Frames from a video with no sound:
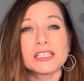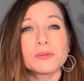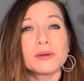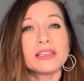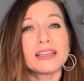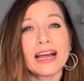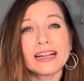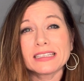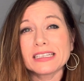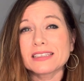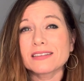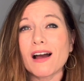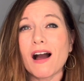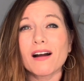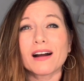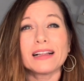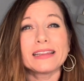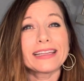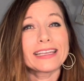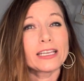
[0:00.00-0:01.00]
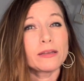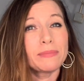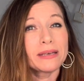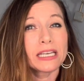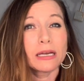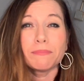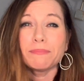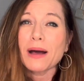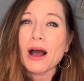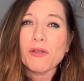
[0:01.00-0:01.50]
We like to talk a little bit
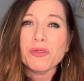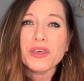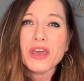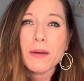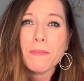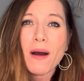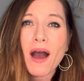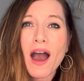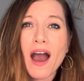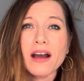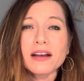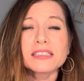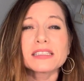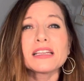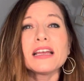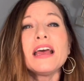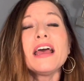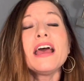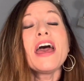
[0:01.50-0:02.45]
about the box,